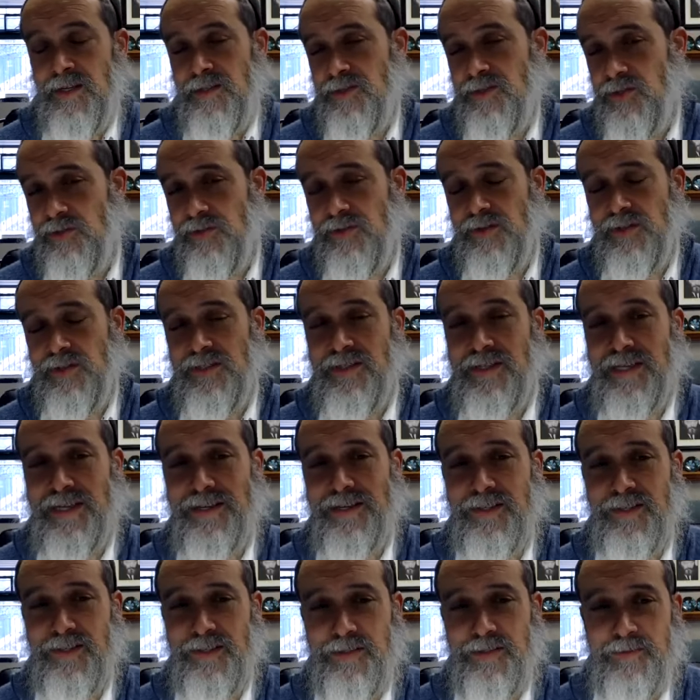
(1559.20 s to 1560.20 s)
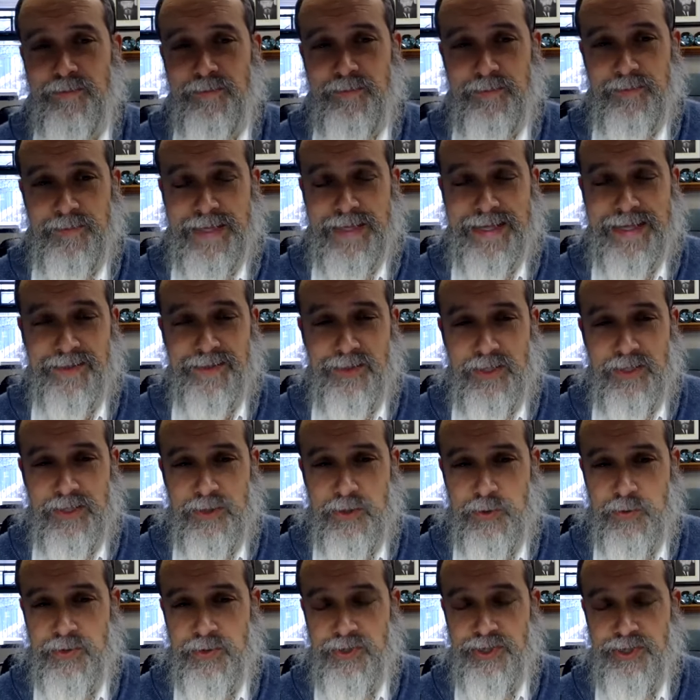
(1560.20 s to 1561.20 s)
certainly that it, not
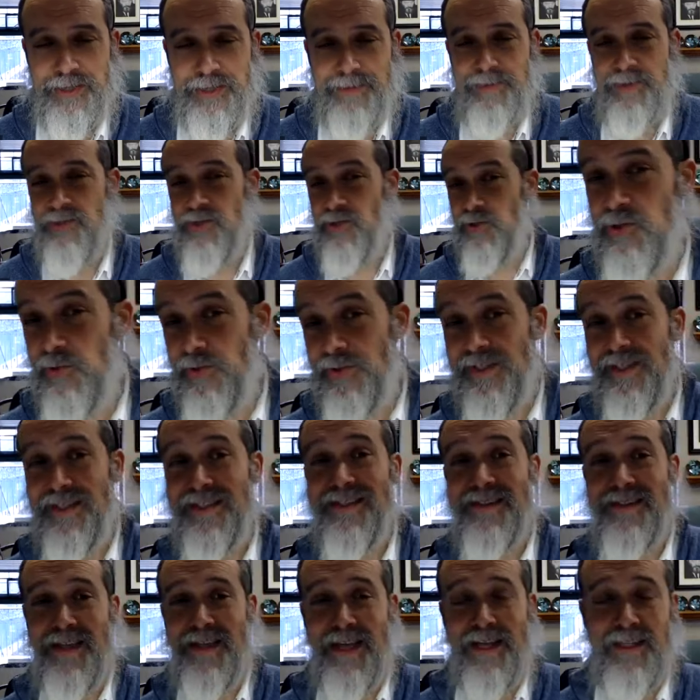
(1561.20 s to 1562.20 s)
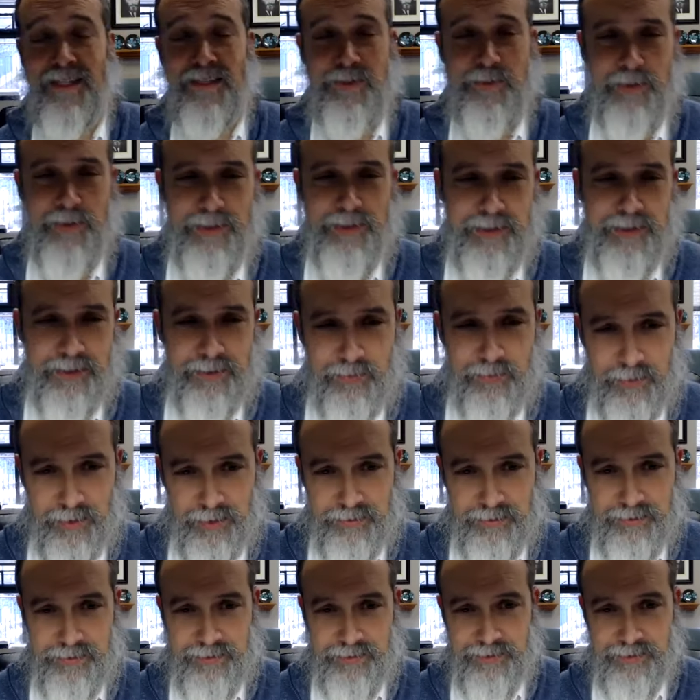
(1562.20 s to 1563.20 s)
non-jewish neighbor doing exactly what god
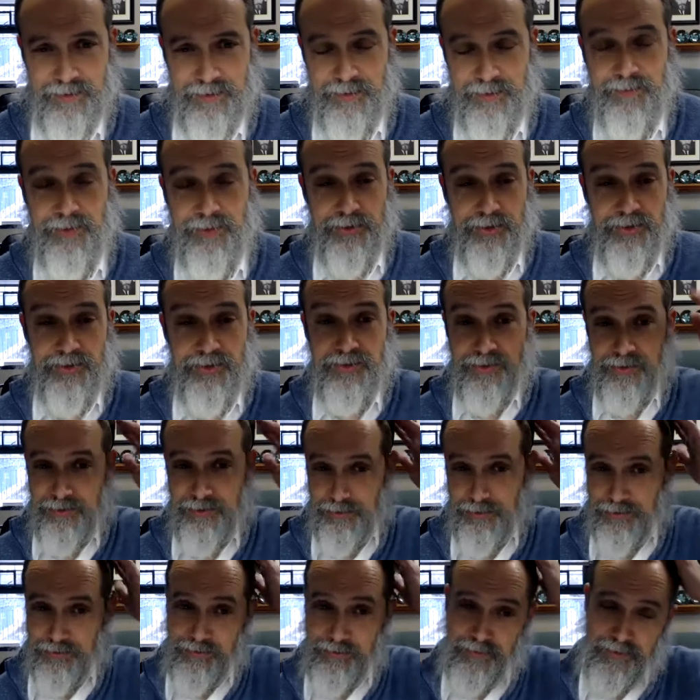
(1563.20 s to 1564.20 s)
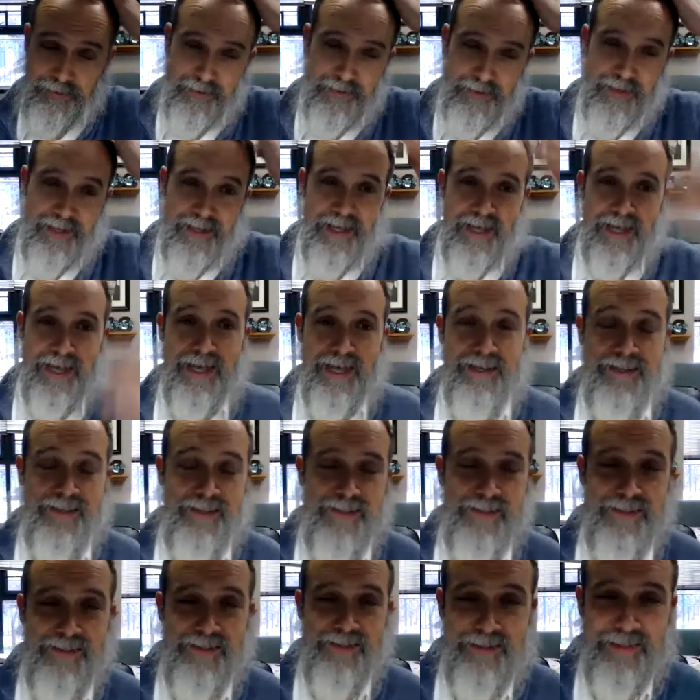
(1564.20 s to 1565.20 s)
wants him or her to do and
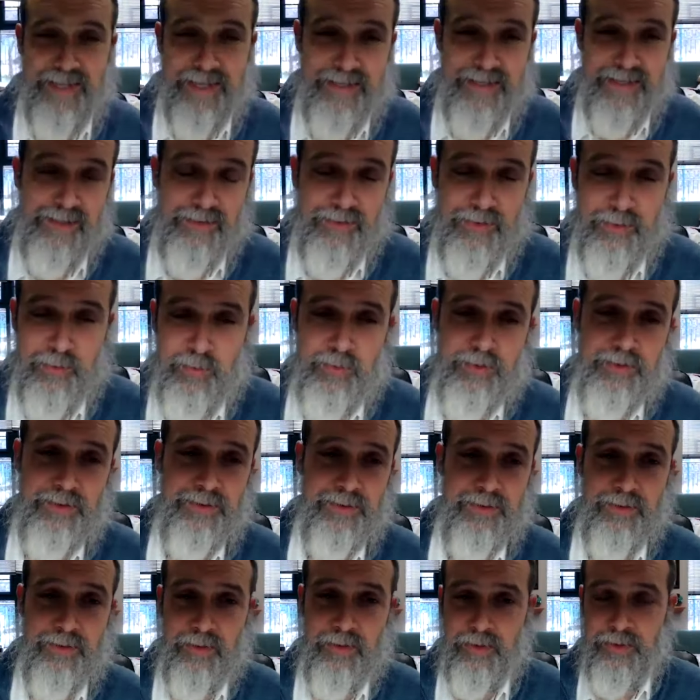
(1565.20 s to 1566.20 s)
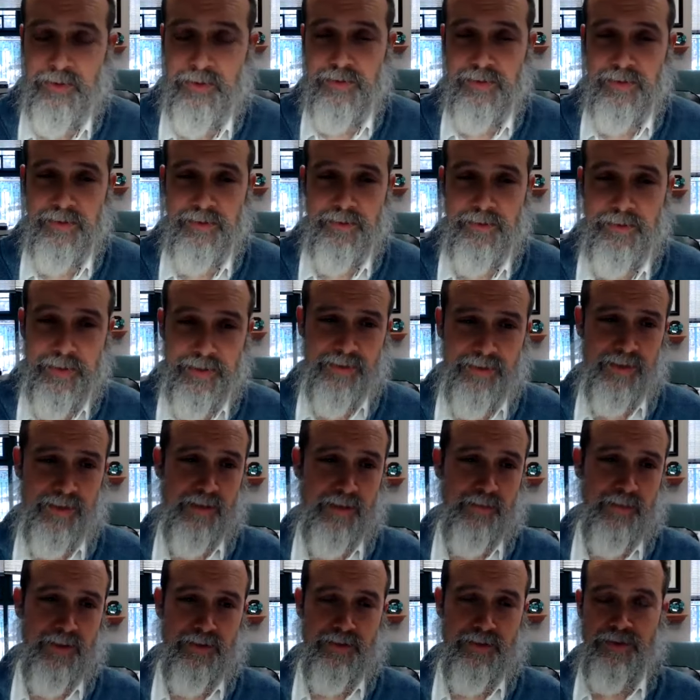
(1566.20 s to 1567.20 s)
is taking the world along with
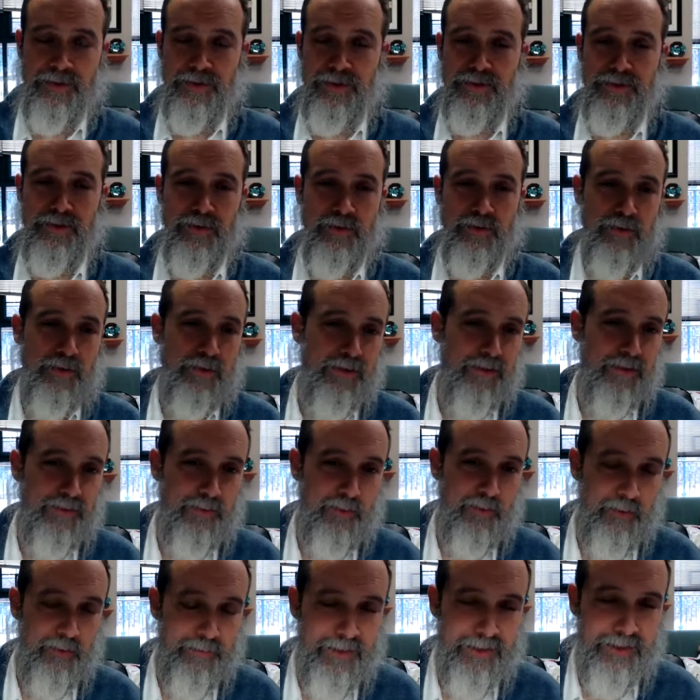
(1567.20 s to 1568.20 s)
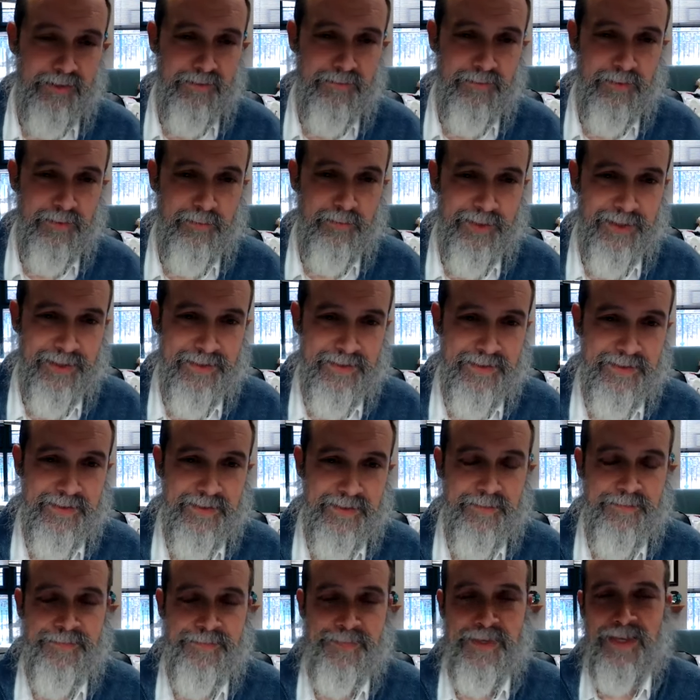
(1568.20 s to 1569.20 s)
him or her to a, to a meaningful place.
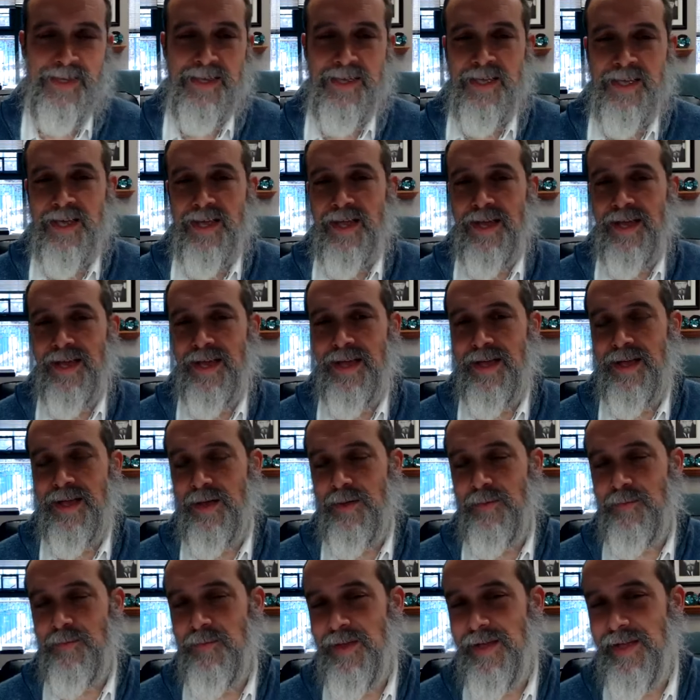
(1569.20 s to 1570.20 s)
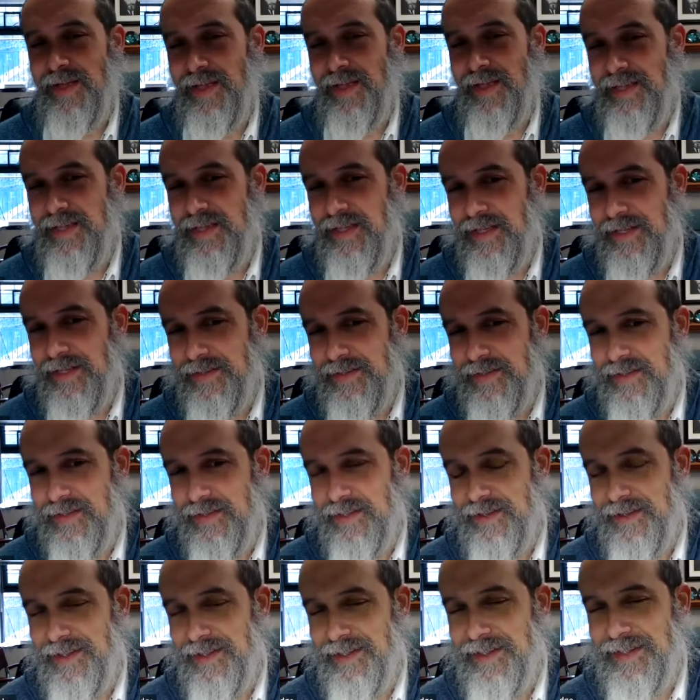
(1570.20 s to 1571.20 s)
Um, uh,
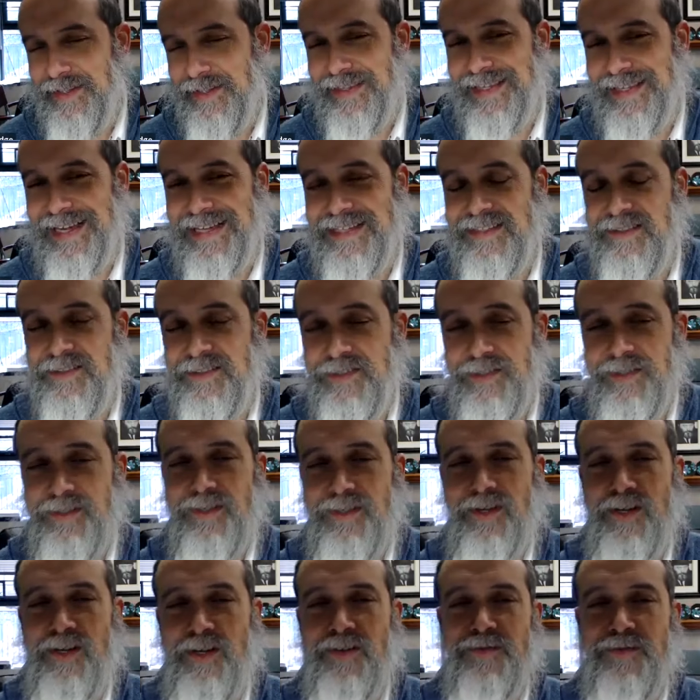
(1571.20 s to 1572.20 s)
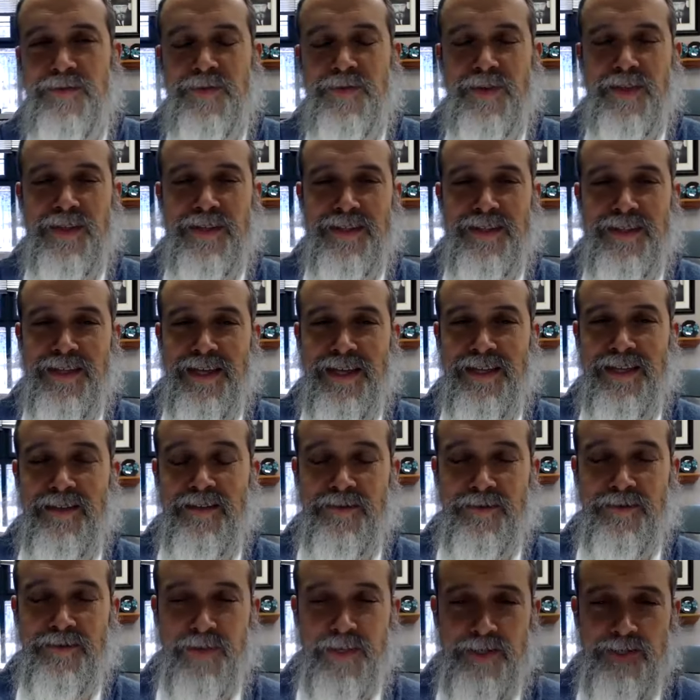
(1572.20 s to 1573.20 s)
the the idea of the
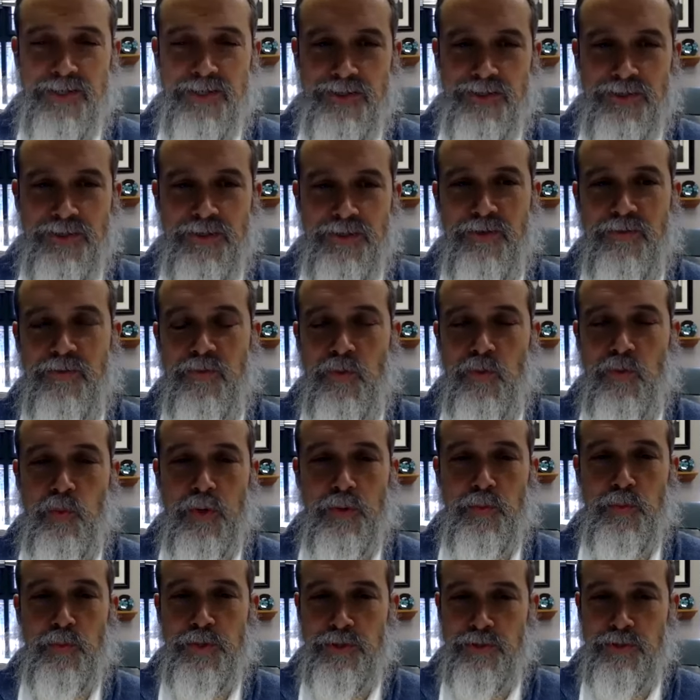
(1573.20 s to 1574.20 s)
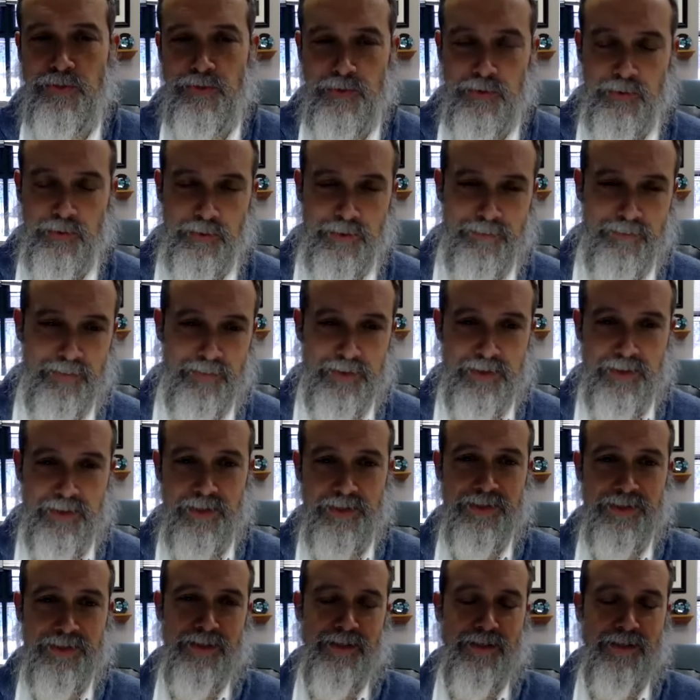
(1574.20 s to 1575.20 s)
elevation of what we can do in
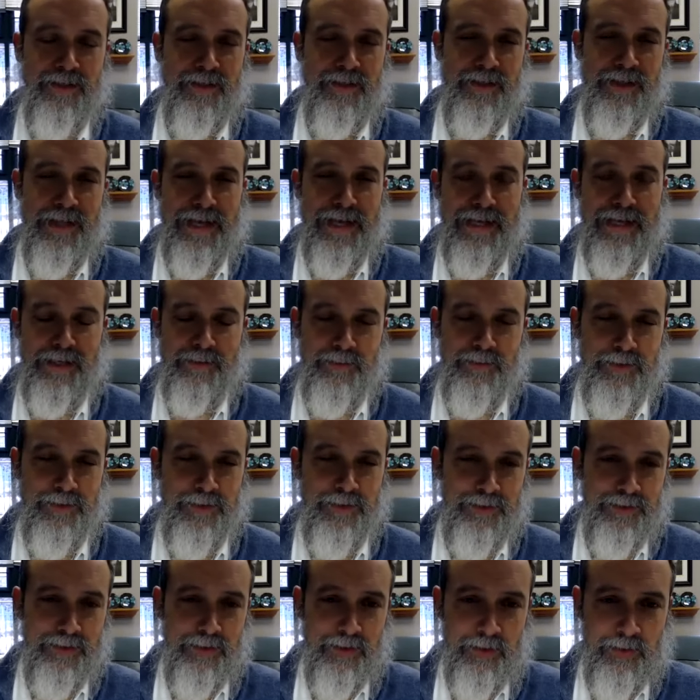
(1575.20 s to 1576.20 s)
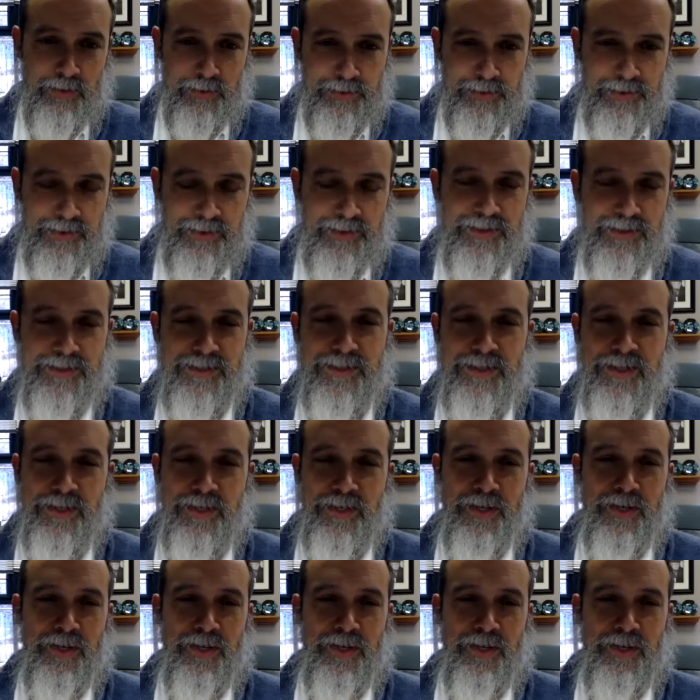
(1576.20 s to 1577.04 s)
plugging an animal into holiness